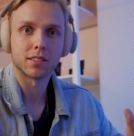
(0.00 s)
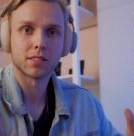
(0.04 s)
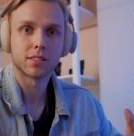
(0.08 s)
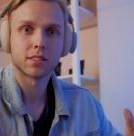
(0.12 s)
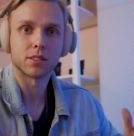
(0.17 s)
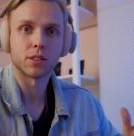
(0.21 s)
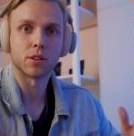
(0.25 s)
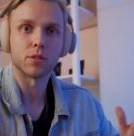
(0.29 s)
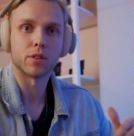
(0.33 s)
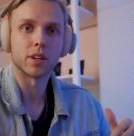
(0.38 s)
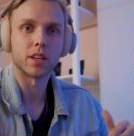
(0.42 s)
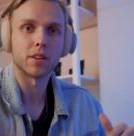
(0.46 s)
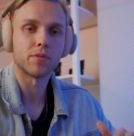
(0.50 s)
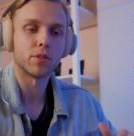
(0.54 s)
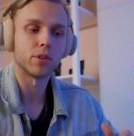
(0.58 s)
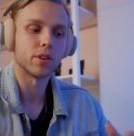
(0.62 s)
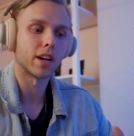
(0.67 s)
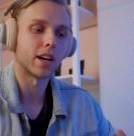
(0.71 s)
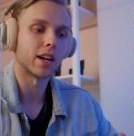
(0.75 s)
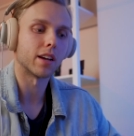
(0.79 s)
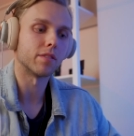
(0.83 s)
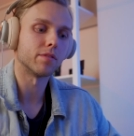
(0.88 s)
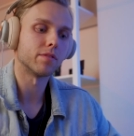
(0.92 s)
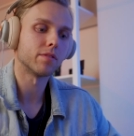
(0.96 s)
So if you
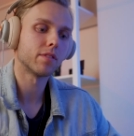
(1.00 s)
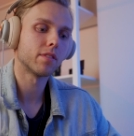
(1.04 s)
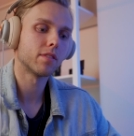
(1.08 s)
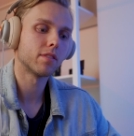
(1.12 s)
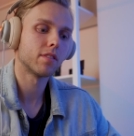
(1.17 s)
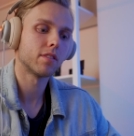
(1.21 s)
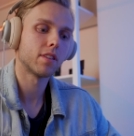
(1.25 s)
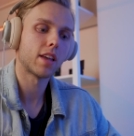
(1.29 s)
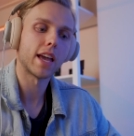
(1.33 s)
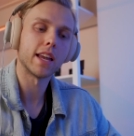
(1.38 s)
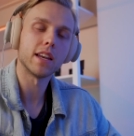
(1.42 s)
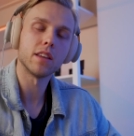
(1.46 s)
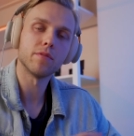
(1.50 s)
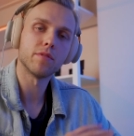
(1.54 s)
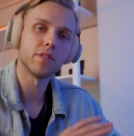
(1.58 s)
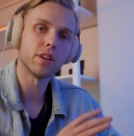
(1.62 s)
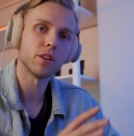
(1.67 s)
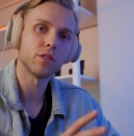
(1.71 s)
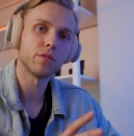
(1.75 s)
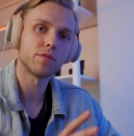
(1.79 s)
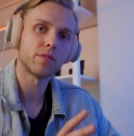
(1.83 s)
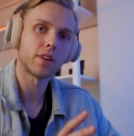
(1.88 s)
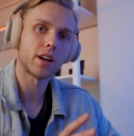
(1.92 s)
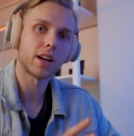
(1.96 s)
have any
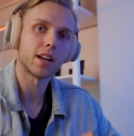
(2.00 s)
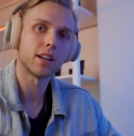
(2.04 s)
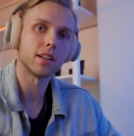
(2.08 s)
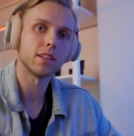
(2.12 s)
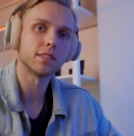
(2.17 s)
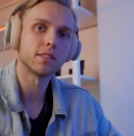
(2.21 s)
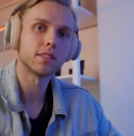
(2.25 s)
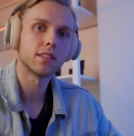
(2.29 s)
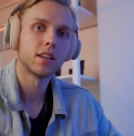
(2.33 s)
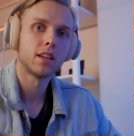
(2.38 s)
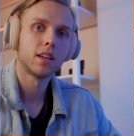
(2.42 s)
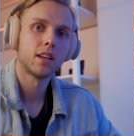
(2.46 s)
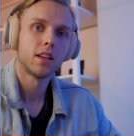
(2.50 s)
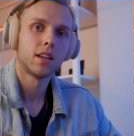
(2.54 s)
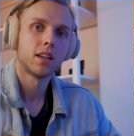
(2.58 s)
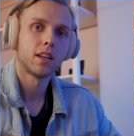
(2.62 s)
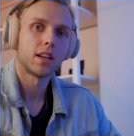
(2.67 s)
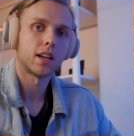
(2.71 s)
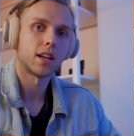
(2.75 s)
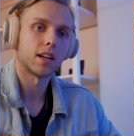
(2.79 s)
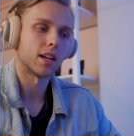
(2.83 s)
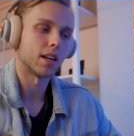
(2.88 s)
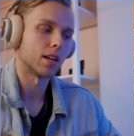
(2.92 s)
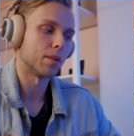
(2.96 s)
video files,
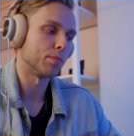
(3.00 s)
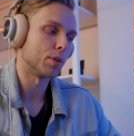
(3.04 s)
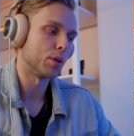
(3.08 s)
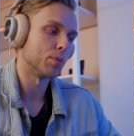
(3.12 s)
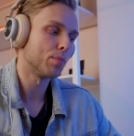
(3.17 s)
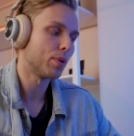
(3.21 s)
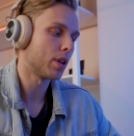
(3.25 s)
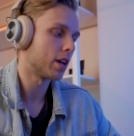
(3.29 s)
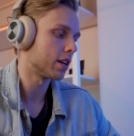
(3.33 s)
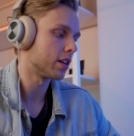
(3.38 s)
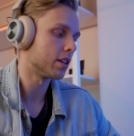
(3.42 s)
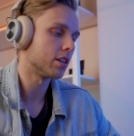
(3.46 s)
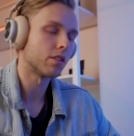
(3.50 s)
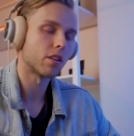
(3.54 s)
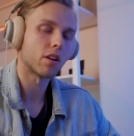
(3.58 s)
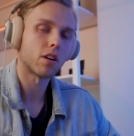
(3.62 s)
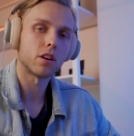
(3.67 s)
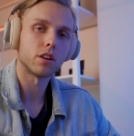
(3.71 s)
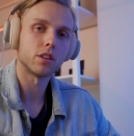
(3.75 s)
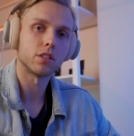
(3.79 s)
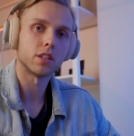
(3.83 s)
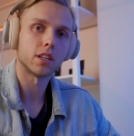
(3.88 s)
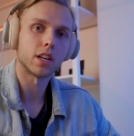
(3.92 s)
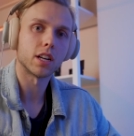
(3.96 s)
um, you plug in your
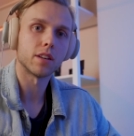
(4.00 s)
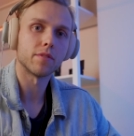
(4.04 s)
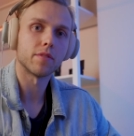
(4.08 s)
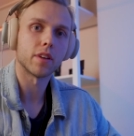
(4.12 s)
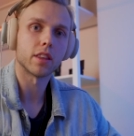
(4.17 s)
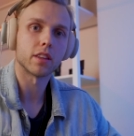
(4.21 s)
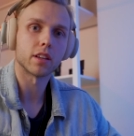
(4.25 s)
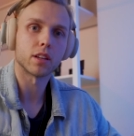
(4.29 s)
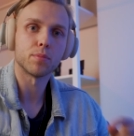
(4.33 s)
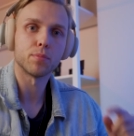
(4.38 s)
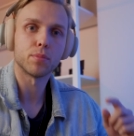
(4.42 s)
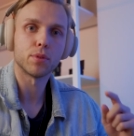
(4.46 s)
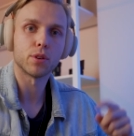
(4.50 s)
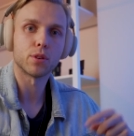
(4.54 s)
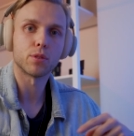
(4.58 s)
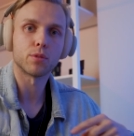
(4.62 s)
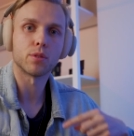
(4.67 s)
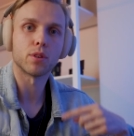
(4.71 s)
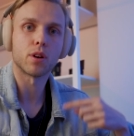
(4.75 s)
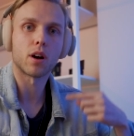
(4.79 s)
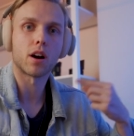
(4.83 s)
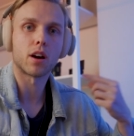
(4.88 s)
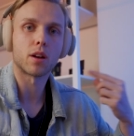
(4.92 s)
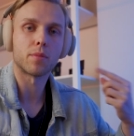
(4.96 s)
hard drive and the computer
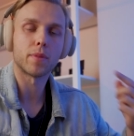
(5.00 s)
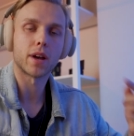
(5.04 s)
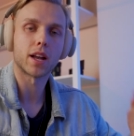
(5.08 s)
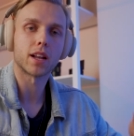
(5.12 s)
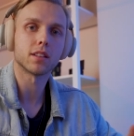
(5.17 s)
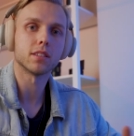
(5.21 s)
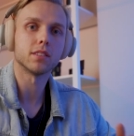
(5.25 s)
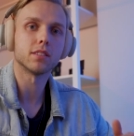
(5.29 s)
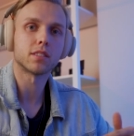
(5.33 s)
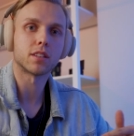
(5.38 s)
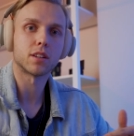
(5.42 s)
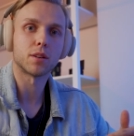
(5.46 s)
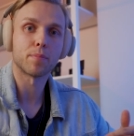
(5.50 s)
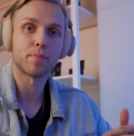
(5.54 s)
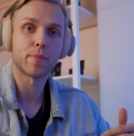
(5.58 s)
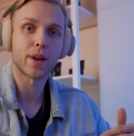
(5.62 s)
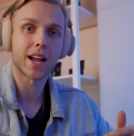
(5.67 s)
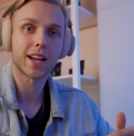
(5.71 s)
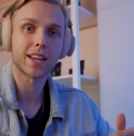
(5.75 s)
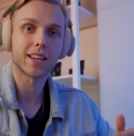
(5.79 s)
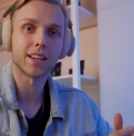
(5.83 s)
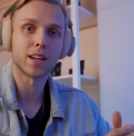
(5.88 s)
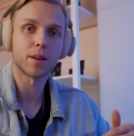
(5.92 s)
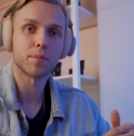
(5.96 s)
will automatically start
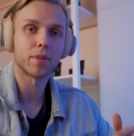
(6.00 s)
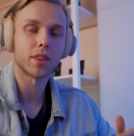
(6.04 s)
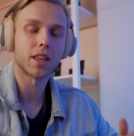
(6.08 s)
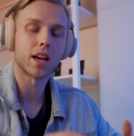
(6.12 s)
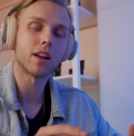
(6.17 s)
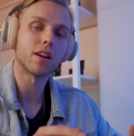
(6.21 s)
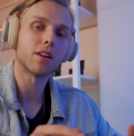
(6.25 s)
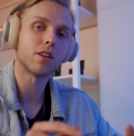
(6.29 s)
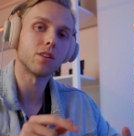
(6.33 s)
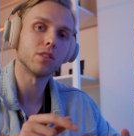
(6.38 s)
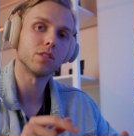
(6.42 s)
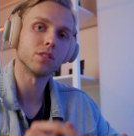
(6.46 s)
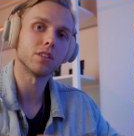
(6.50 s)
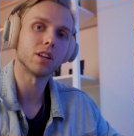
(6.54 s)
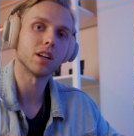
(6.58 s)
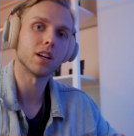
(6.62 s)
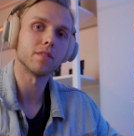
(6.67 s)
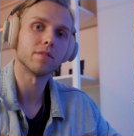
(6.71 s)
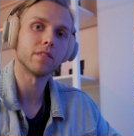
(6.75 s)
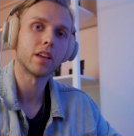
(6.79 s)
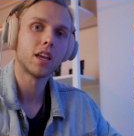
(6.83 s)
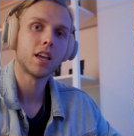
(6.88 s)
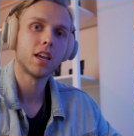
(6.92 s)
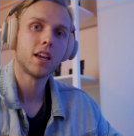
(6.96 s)
backing up that hard
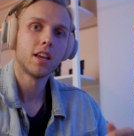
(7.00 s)
drive